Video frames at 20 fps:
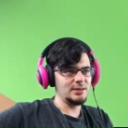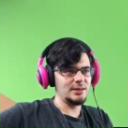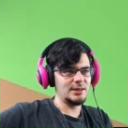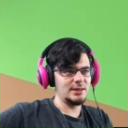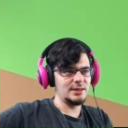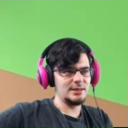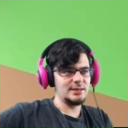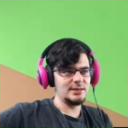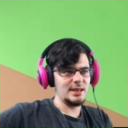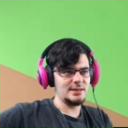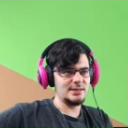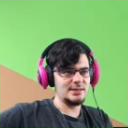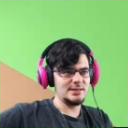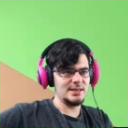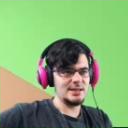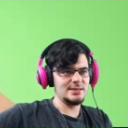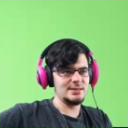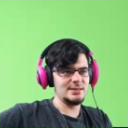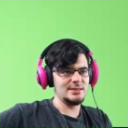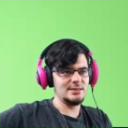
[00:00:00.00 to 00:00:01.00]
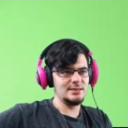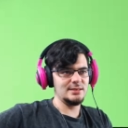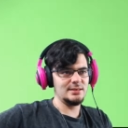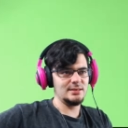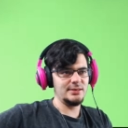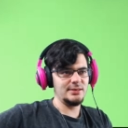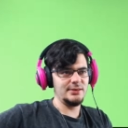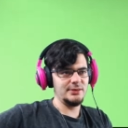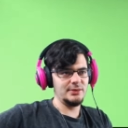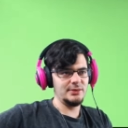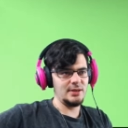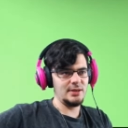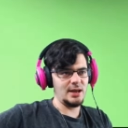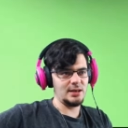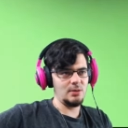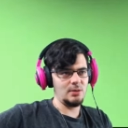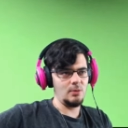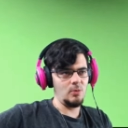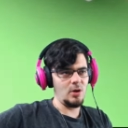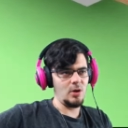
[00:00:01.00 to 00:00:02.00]
look at that's that's.
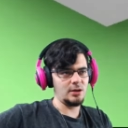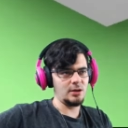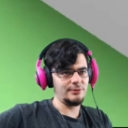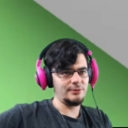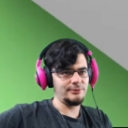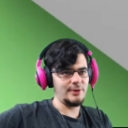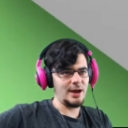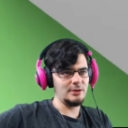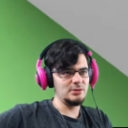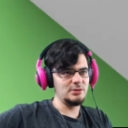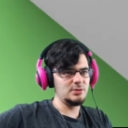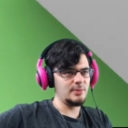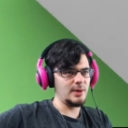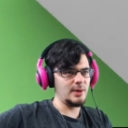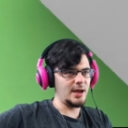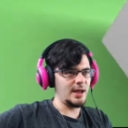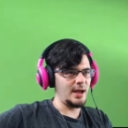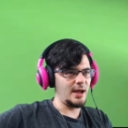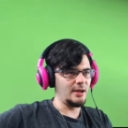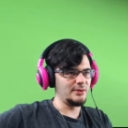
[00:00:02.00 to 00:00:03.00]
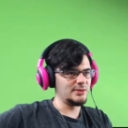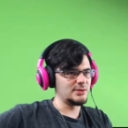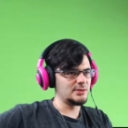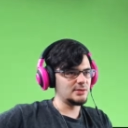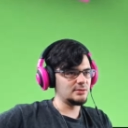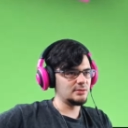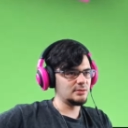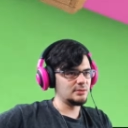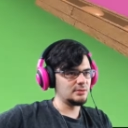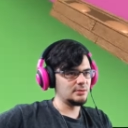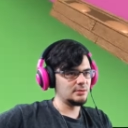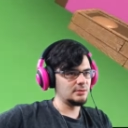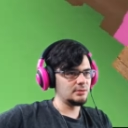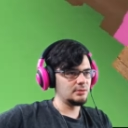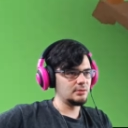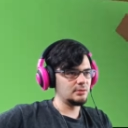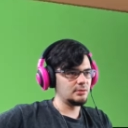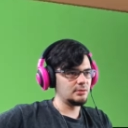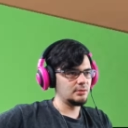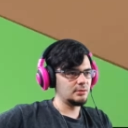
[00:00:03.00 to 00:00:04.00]
I can walk around my house.
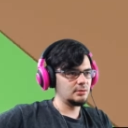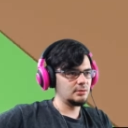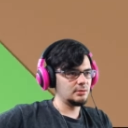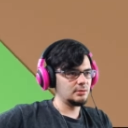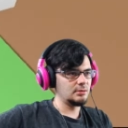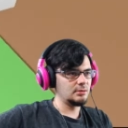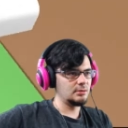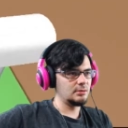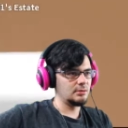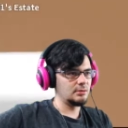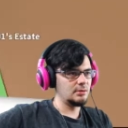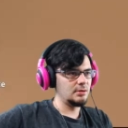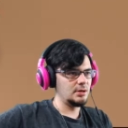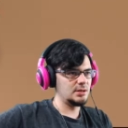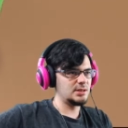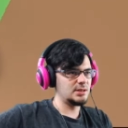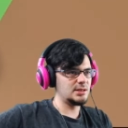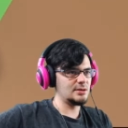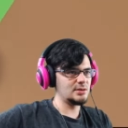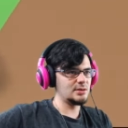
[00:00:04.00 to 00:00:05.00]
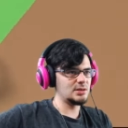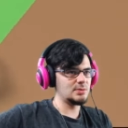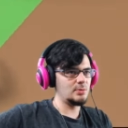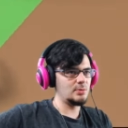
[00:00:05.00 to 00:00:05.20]
It's so